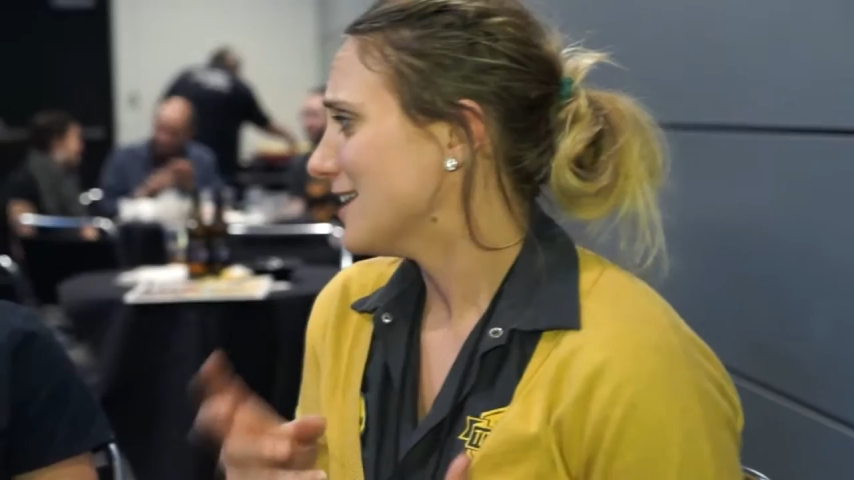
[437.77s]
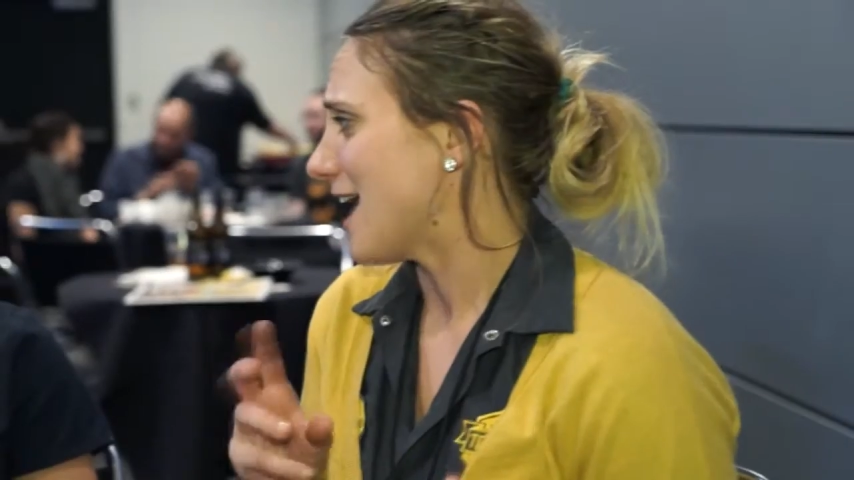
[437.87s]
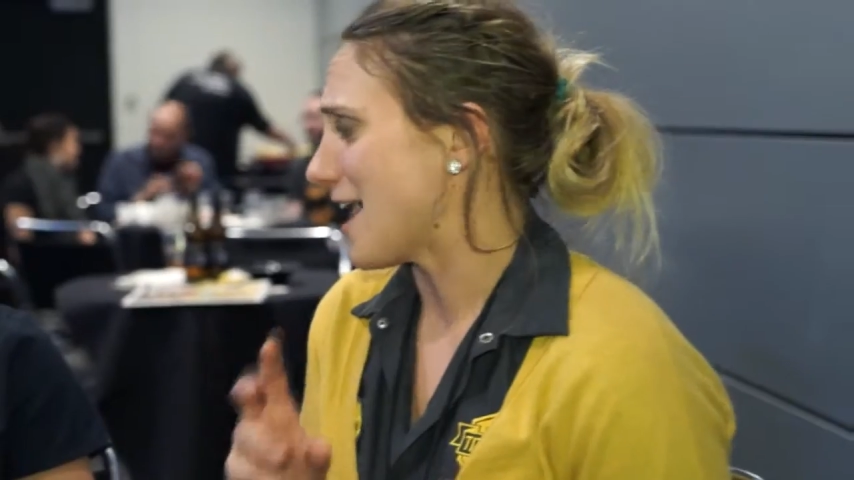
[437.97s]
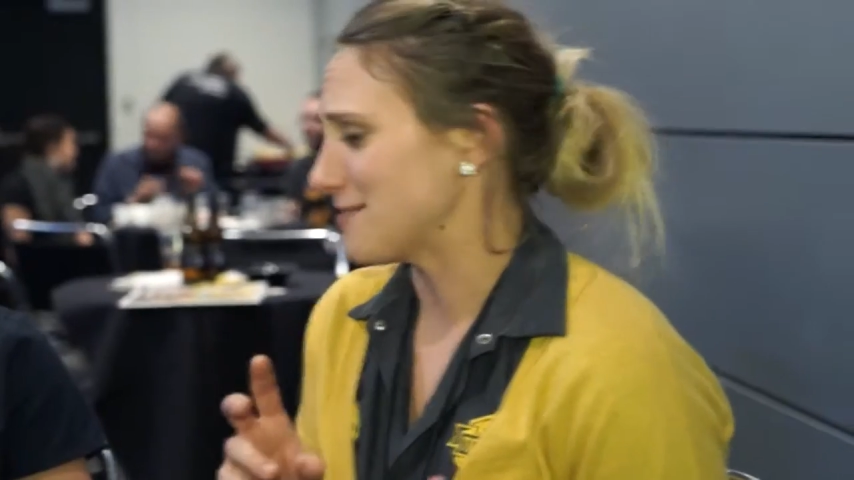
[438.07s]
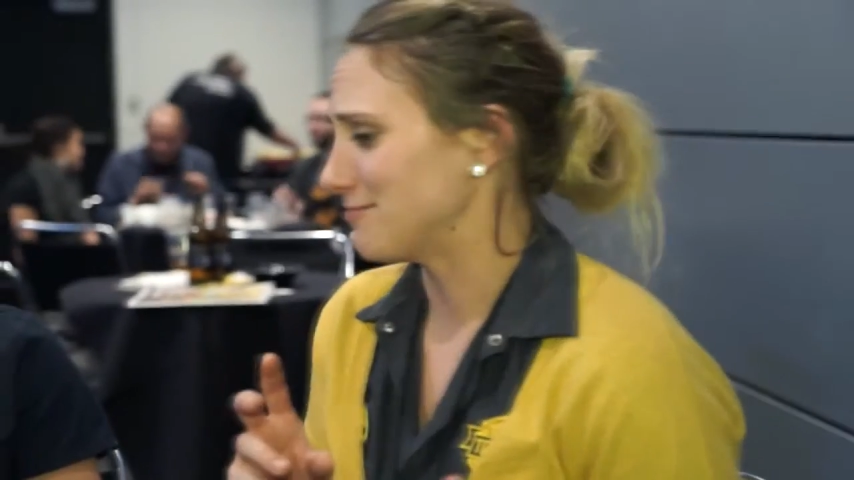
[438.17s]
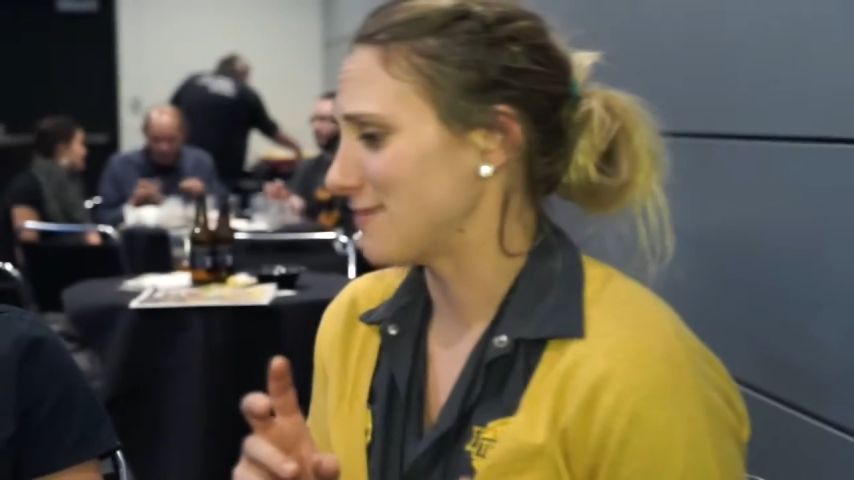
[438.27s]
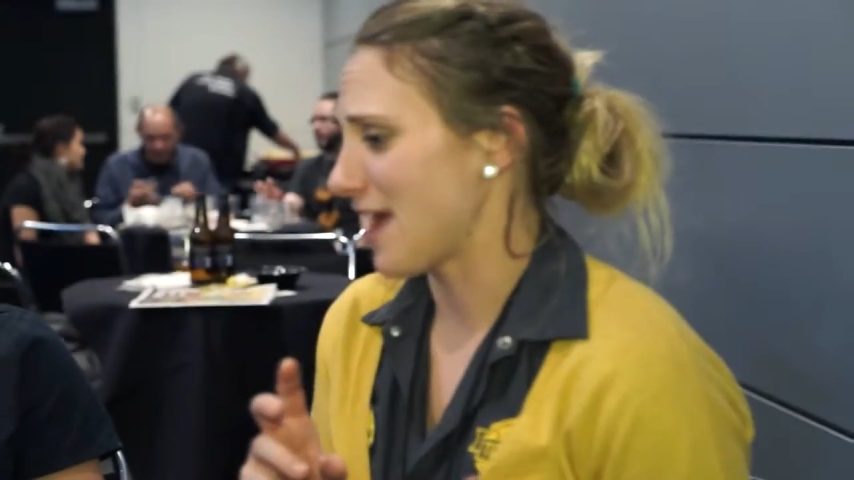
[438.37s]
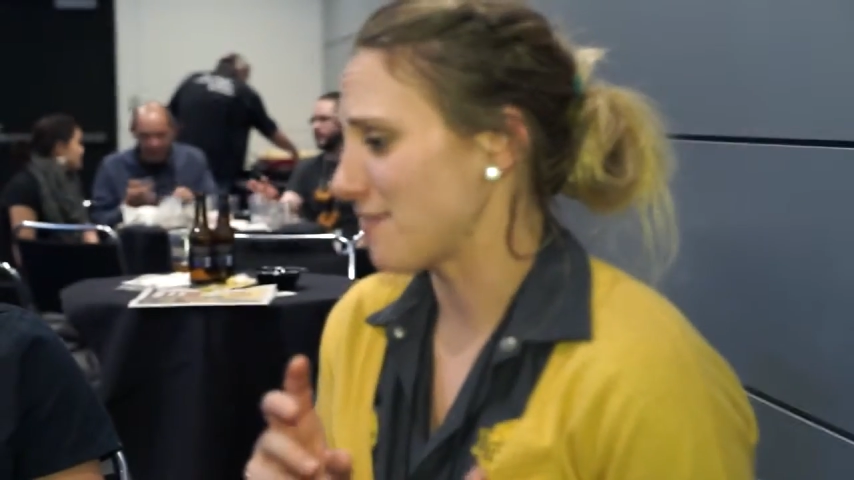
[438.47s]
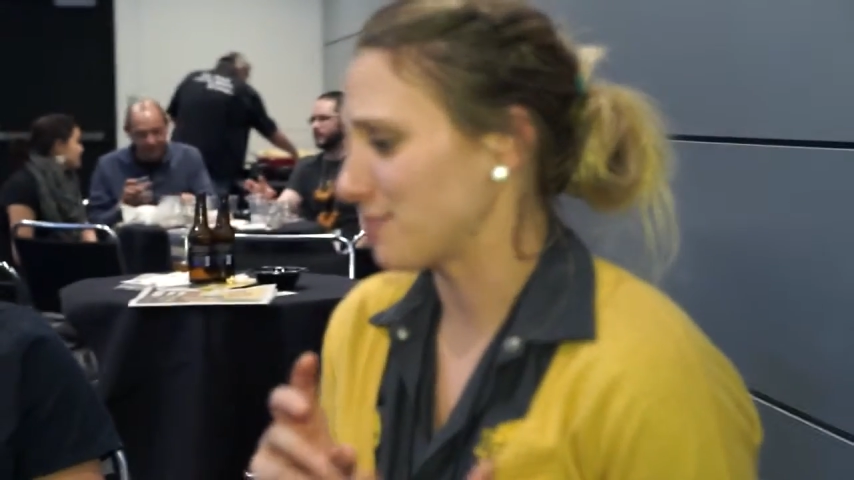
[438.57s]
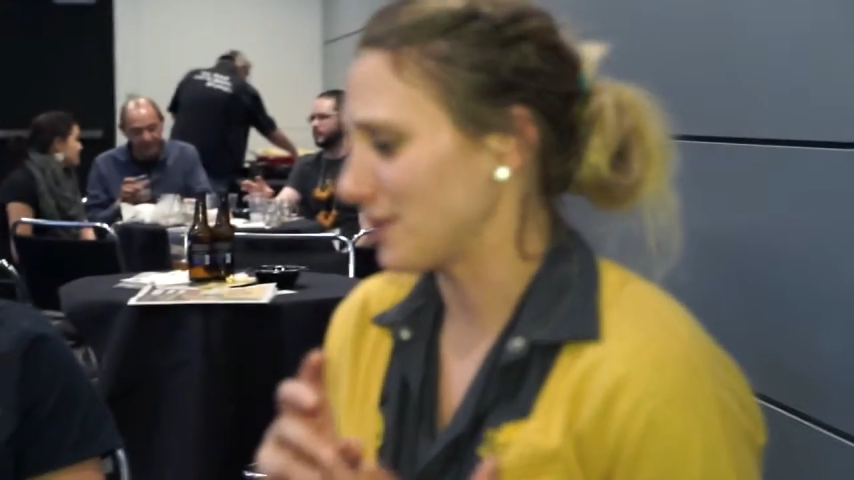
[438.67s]

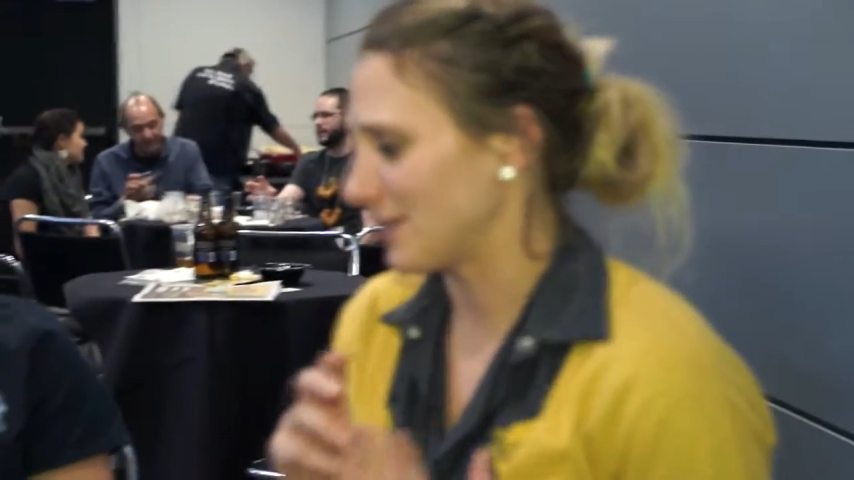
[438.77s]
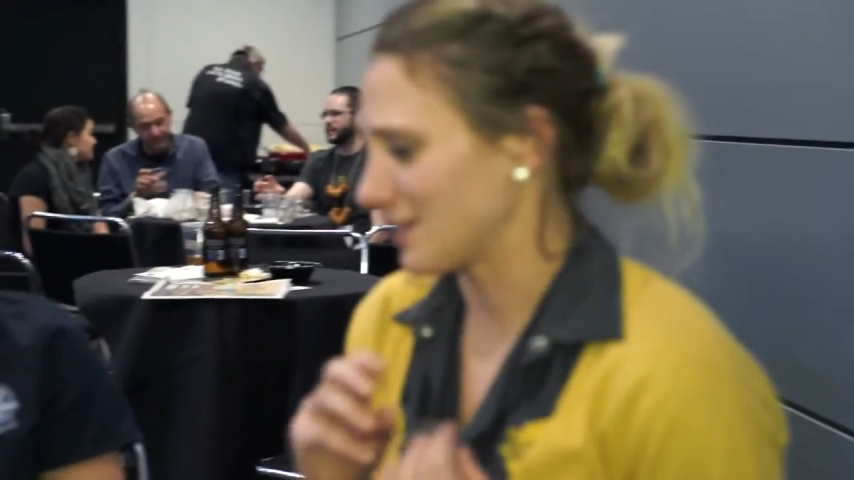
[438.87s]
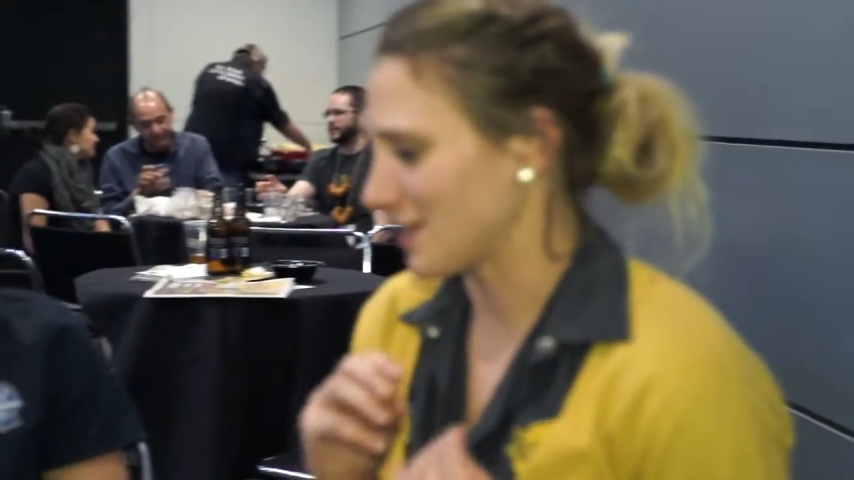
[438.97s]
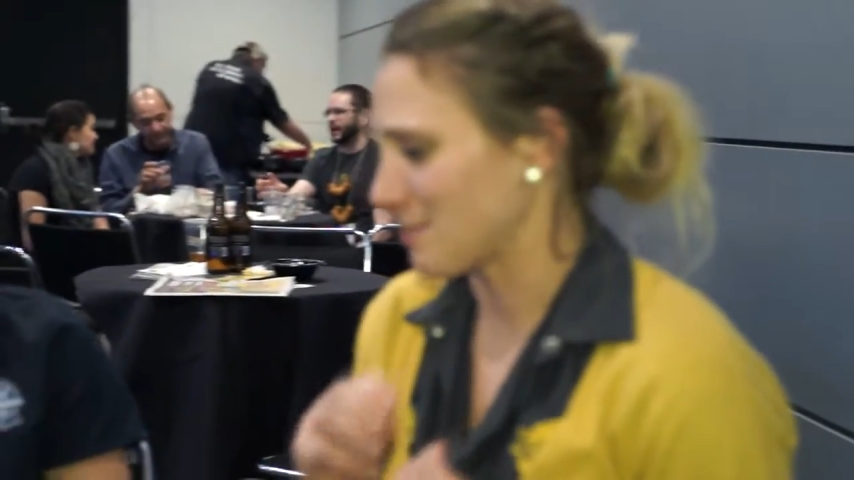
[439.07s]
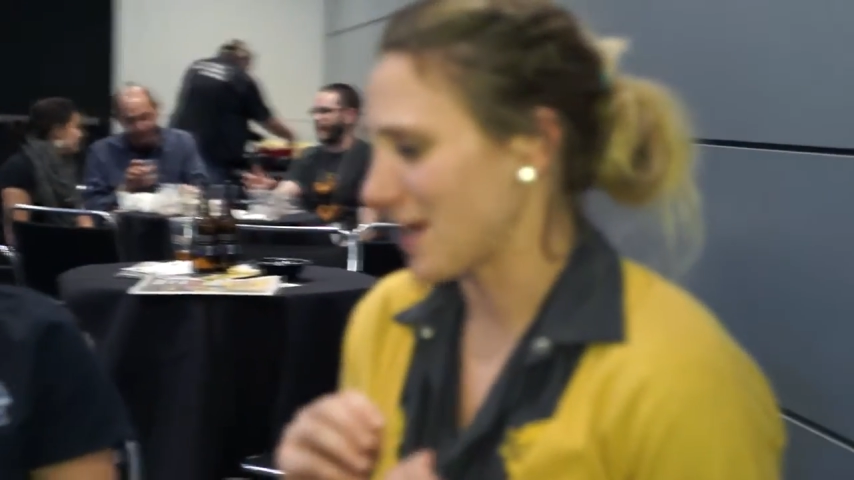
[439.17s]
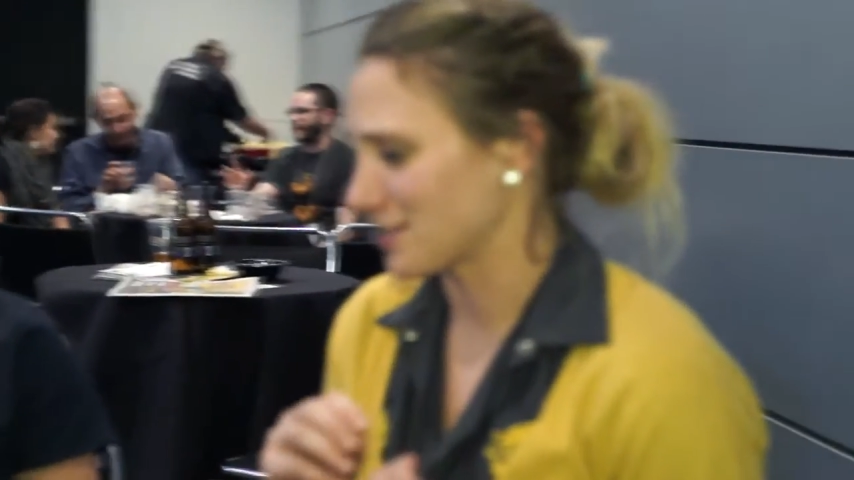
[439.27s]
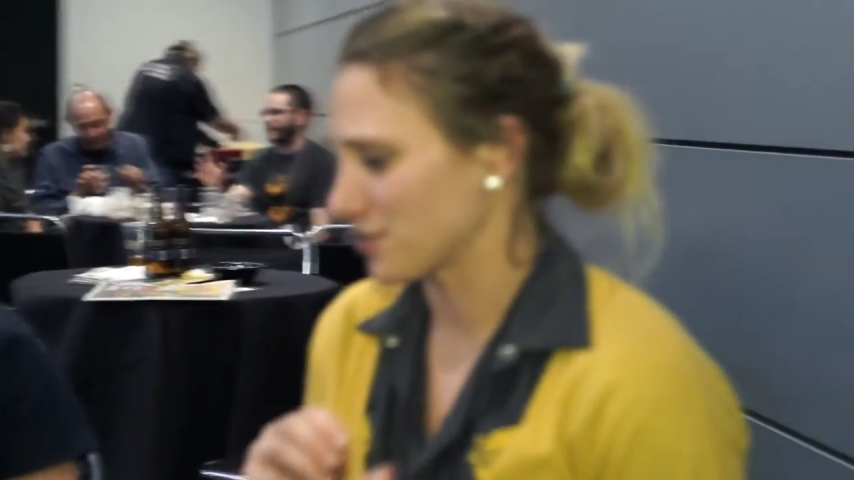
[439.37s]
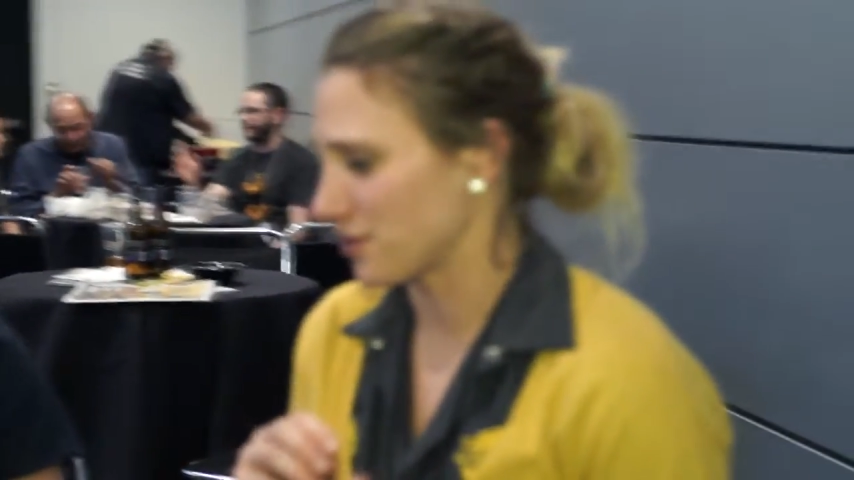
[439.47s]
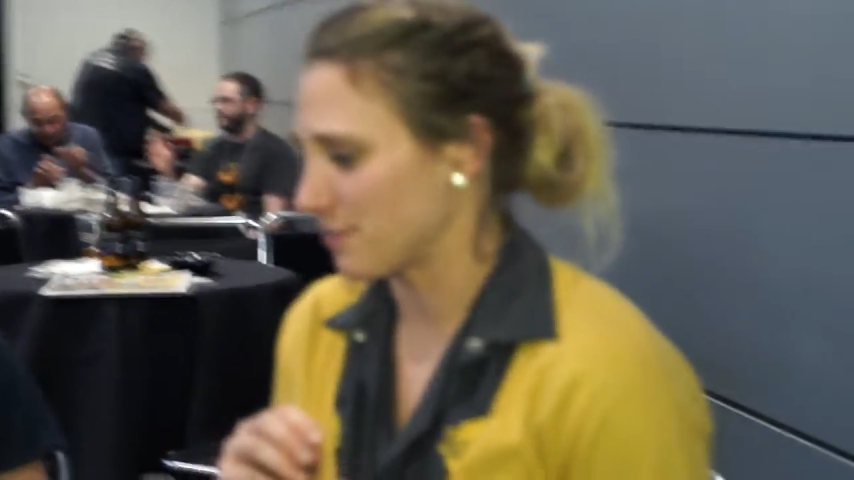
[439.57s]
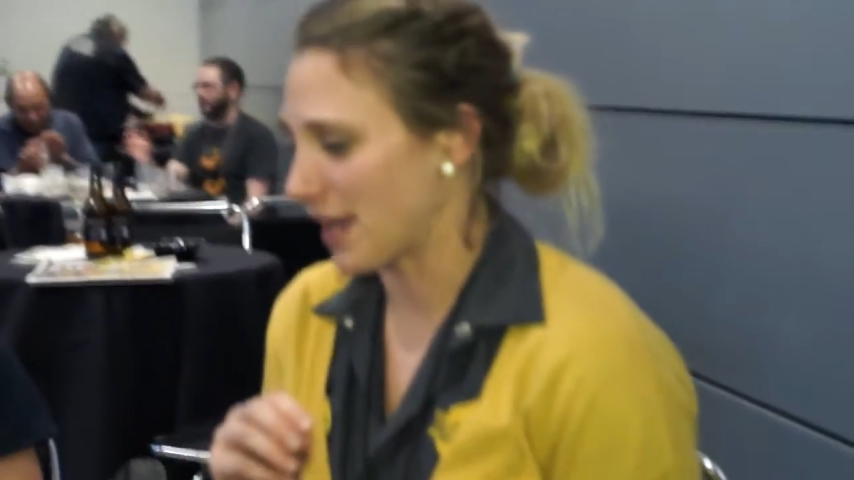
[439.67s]
and we get back to
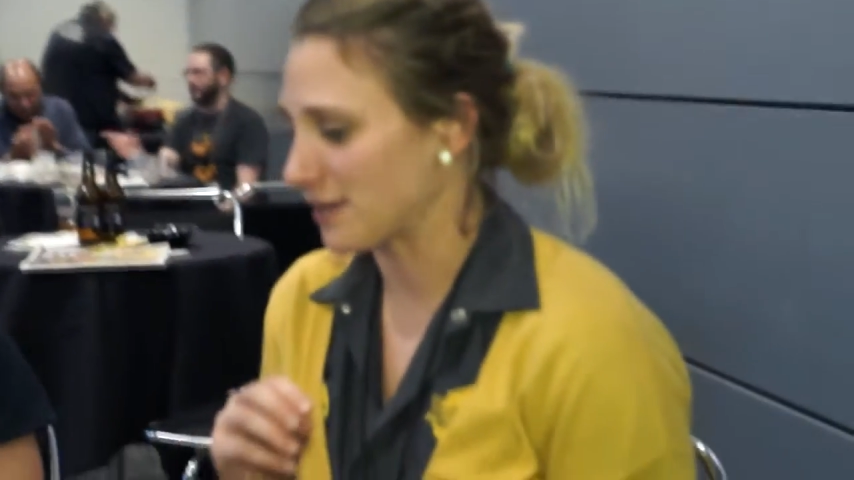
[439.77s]
Green Bay.